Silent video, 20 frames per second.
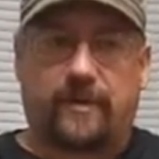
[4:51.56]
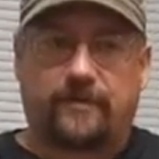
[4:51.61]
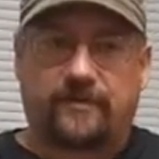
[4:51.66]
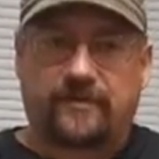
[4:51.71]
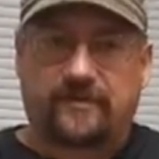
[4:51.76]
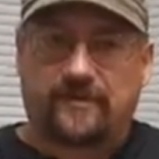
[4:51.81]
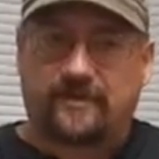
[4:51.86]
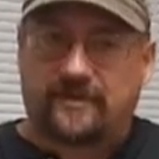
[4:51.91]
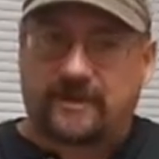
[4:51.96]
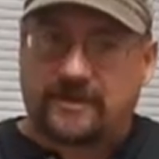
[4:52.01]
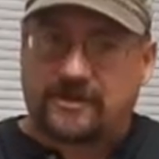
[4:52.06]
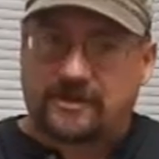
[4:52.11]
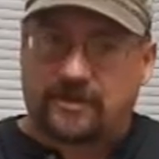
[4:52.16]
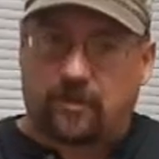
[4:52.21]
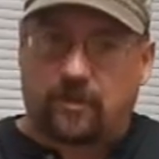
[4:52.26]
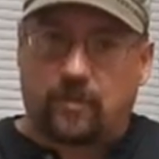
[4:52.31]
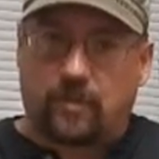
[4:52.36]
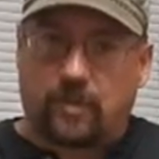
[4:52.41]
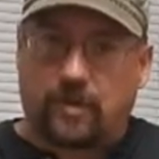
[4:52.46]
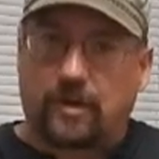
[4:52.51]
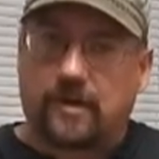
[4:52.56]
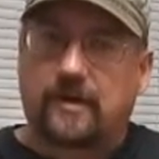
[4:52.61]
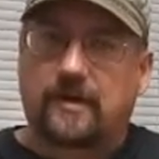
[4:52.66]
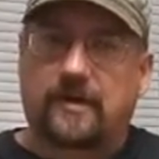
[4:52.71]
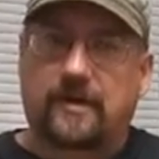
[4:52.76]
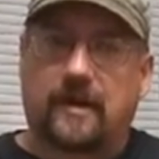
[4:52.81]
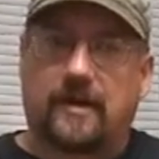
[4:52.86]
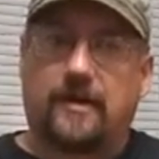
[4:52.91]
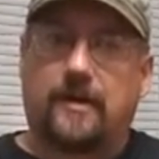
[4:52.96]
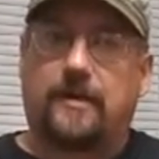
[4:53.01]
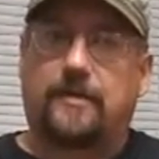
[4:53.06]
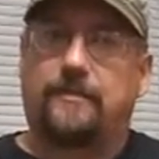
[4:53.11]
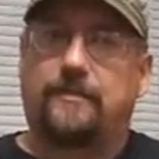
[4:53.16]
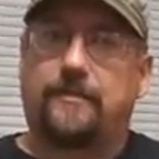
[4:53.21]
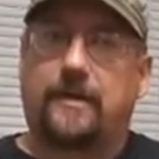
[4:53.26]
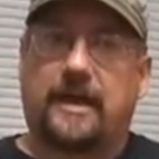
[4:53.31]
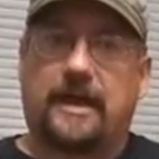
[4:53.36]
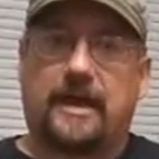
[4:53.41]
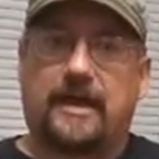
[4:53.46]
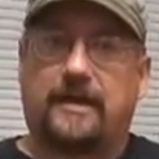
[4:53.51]
figurative representational
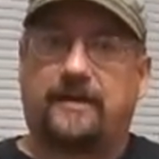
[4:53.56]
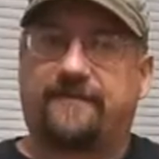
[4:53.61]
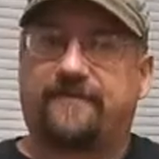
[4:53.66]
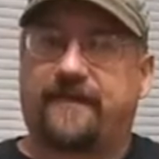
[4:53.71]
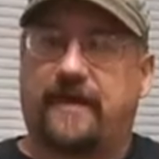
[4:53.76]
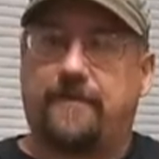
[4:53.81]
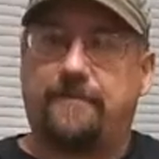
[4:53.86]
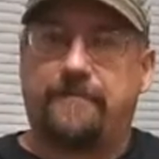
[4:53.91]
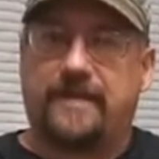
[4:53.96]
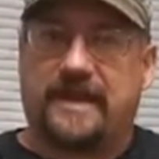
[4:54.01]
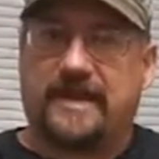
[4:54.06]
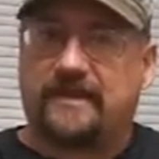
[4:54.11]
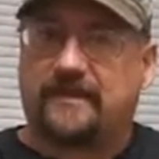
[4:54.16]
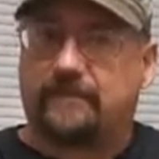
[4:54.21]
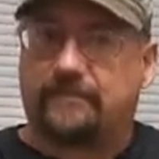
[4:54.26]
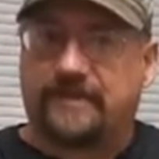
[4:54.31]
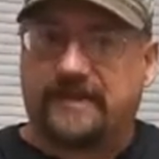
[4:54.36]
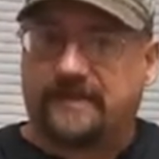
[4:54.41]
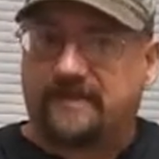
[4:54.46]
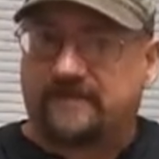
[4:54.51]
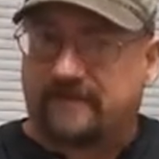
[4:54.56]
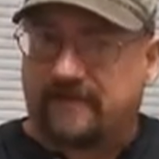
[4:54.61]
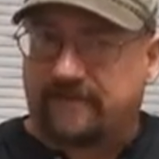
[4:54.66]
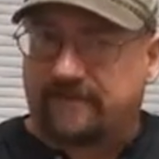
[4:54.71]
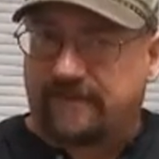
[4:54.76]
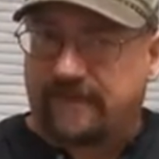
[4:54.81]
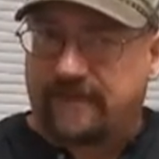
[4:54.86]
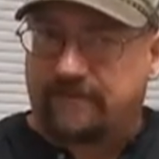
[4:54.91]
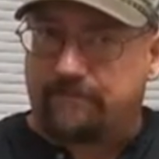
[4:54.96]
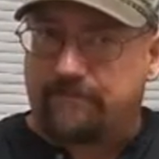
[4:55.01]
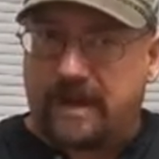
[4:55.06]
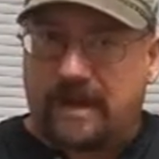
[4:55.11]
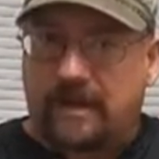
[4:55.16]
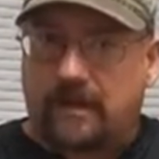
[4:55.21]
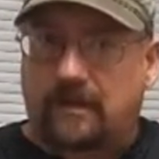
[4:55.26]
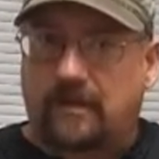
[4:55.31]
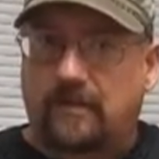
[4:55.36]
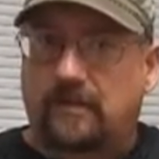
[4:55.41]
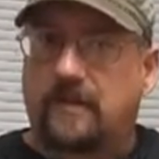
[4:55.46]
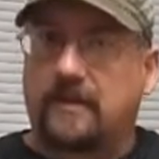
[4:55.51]
work, and if I made the pizza
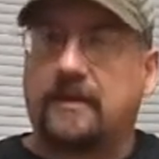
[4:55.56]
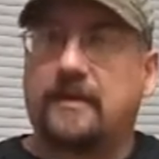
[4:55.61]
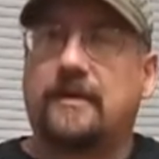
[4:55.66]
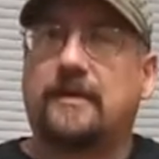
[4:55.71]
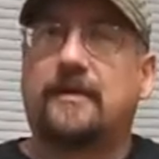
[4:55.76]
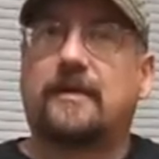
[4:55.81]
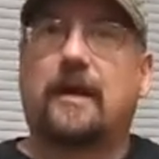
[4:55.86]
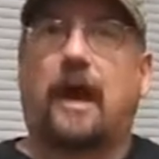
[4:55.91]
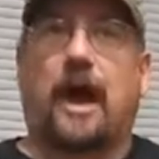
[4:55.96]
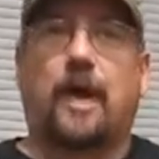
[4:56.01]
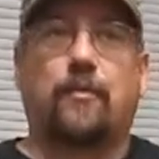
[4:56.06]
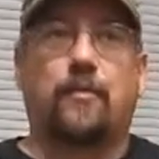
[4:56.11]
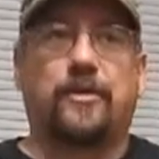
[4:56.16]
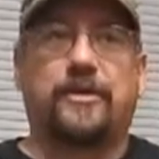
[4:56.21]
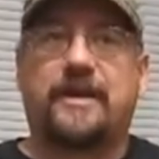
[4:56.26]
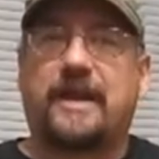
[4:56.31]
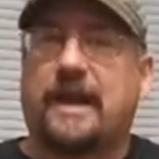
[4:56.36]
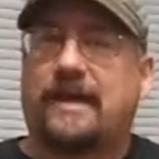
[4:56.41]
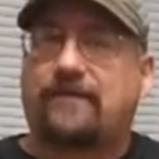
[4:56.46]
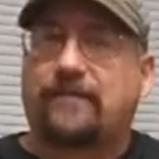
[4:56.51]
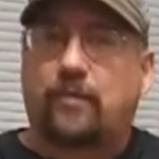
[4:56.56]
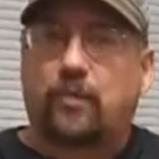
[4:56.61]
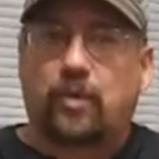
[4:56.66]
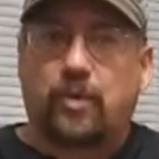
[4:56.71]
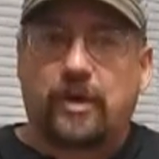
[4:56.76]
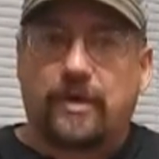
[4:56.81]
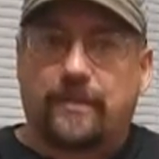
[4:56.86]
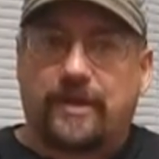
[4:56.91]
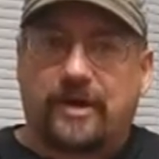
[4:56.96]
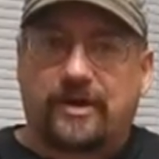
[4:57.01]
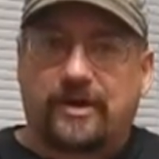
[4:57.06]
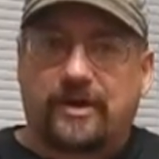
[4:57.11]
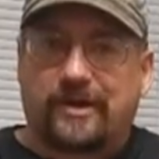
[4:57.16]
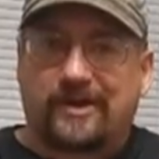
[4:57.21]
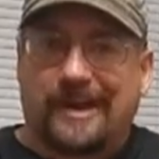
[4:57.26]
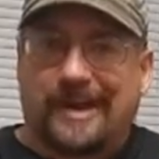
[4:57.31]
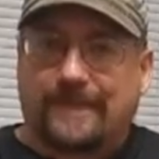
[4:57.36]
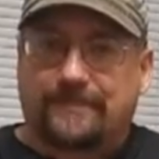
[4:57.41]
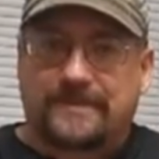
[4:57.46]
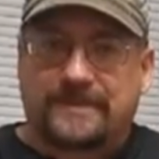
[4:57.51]
oven in metal, I wouldn't have to
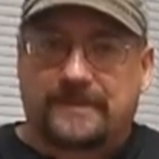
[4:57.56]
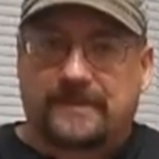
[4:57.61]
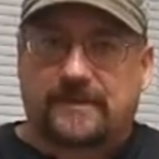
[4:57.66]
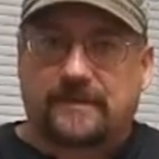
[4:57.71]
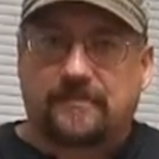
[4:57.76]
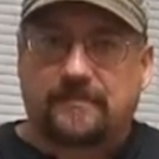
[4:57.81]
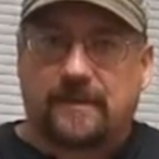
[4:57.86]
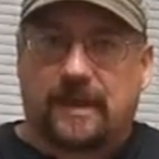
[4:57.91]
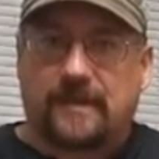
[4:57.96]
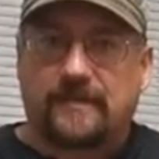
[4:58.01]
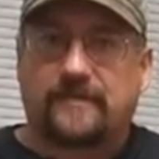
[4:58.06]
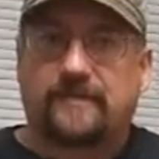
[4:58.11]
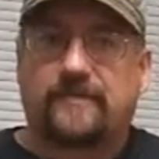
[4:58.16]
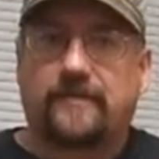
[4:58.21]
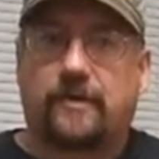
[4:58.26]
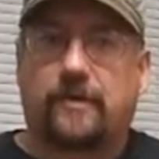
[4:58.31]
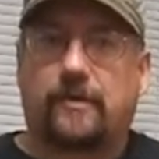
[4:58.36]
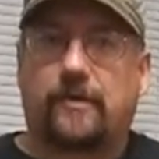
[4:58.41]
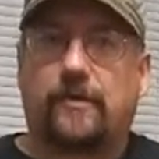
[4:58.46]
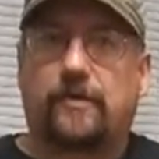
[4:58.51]
worry about it collapsing.